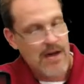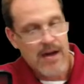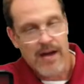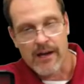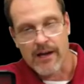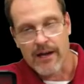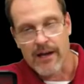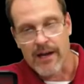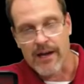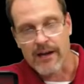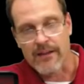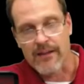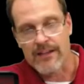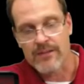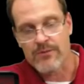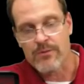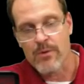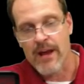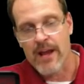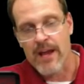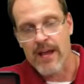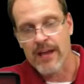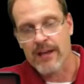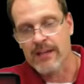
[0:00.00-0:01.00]
Uh, that's
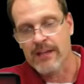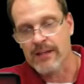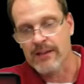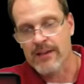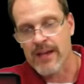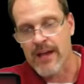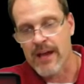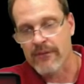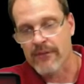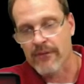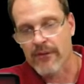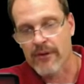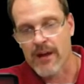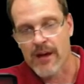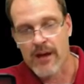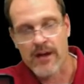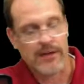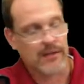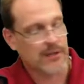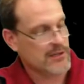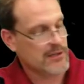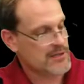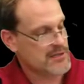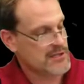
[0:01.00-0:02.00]
why I didn't have her on
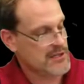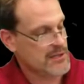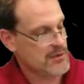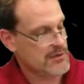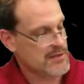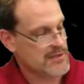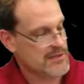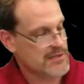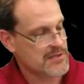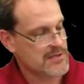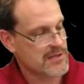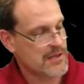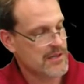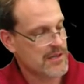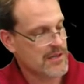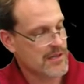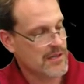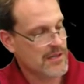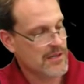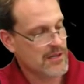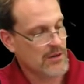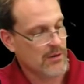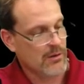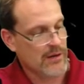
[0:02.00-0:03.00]
because she was
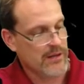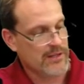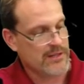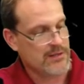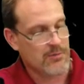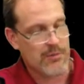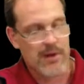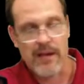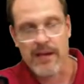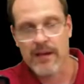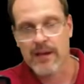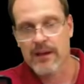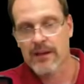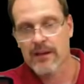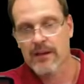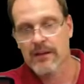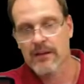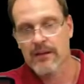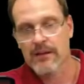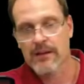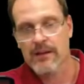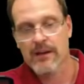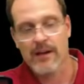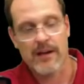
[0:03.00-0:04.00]
going to make
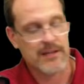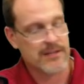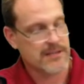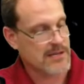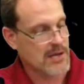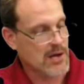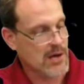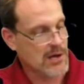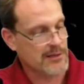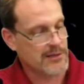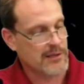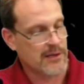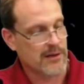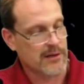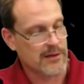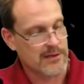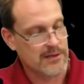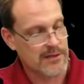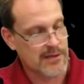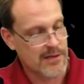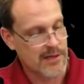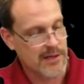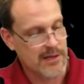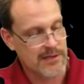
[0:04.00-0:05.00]
us all dinner
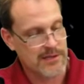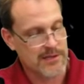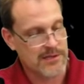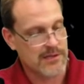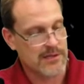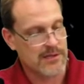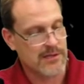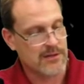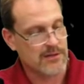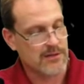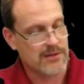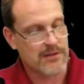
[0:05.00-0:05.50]
tonight. So.